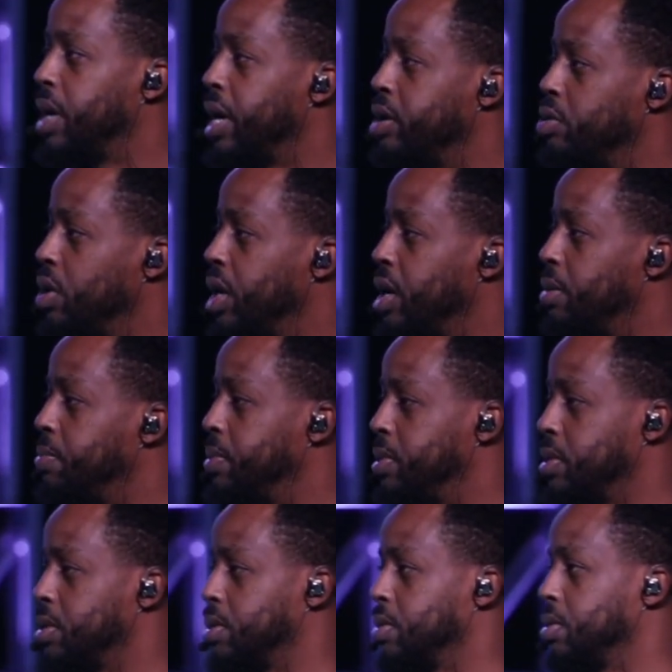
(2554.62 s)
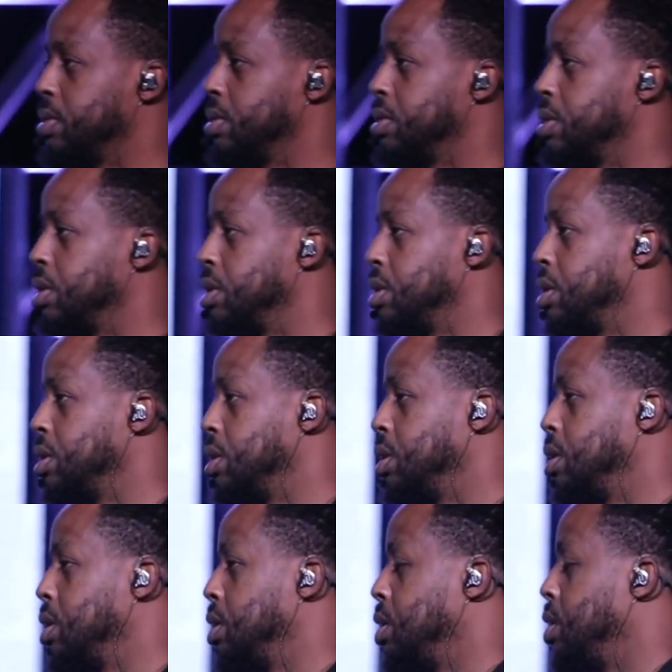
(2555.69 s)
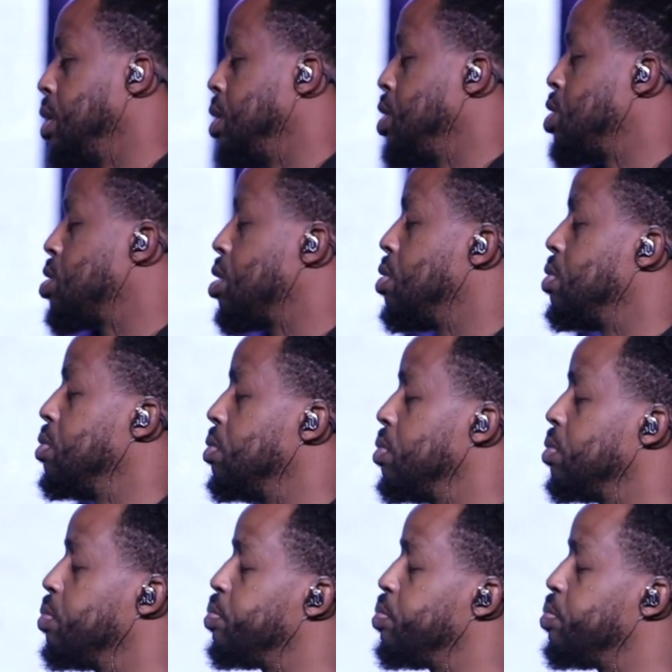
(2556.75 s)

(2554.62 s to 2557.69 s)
but I do want to help us. So,